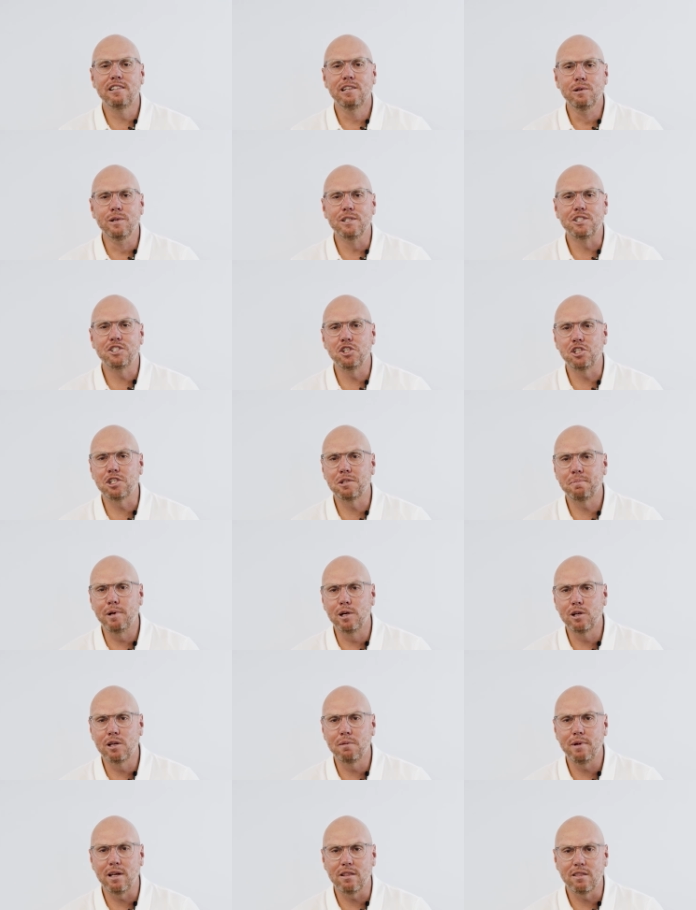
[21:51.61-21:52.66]
Lewis just
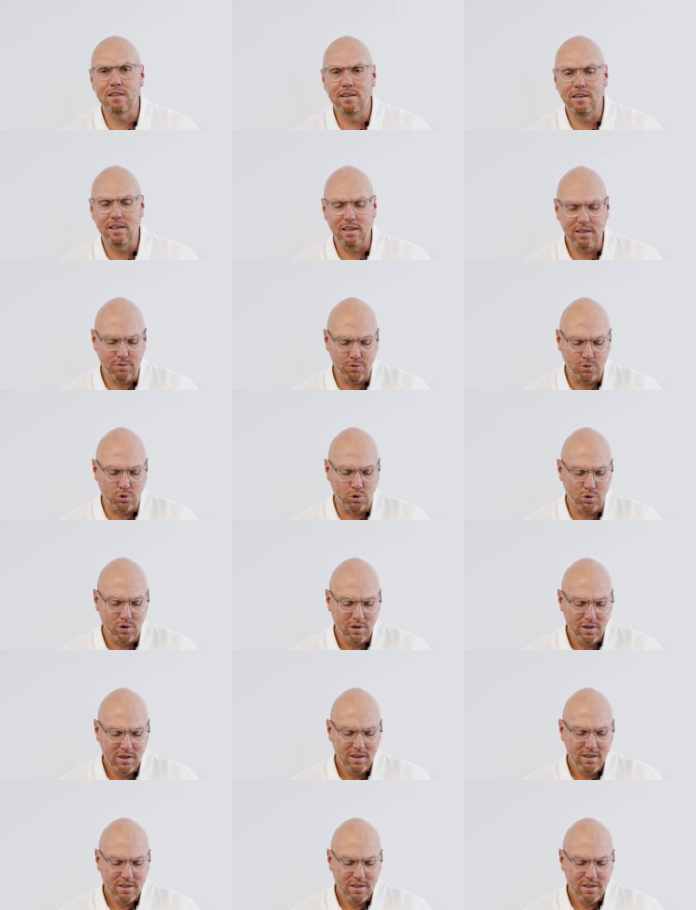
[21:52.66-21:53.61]
spoke about the need for